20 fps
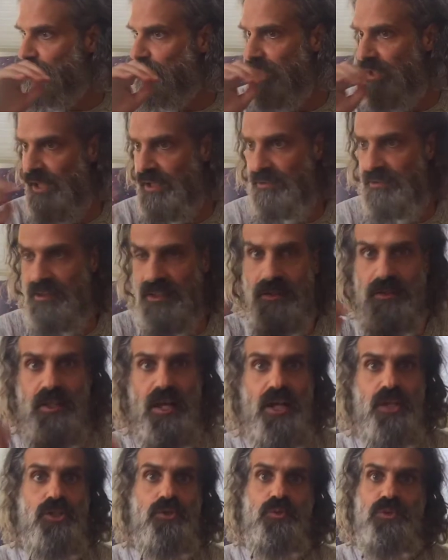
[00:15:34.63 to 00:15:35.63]
get in
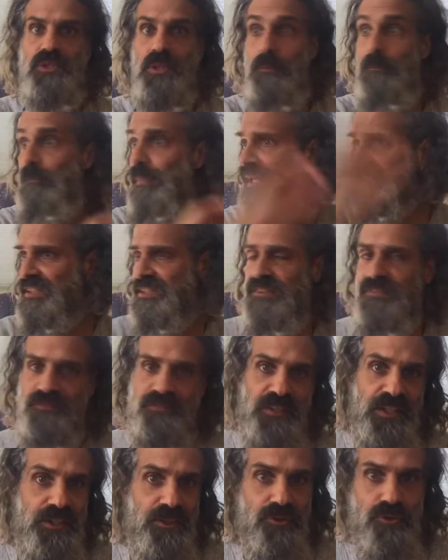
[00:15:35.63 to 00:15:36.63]
touch with the best
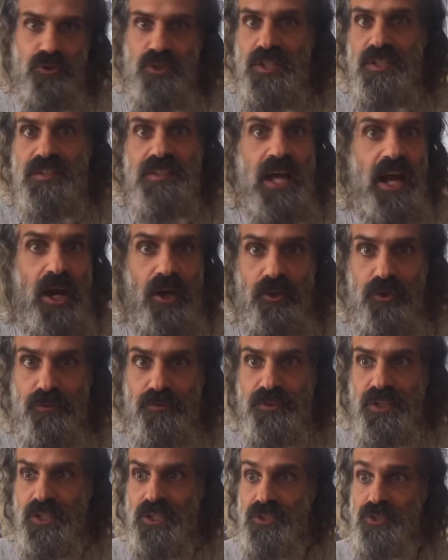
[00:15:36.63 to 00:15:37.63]
fig trees out of
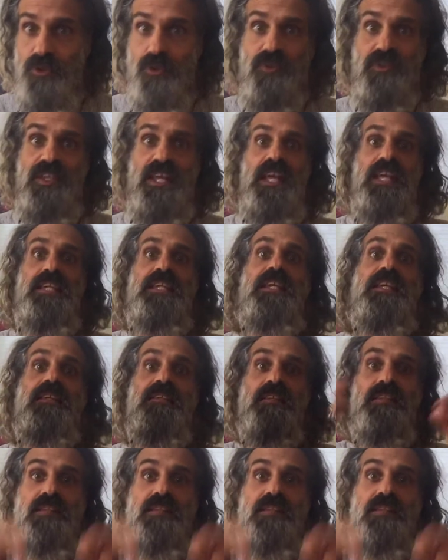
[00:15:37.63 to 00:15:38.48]
there so they can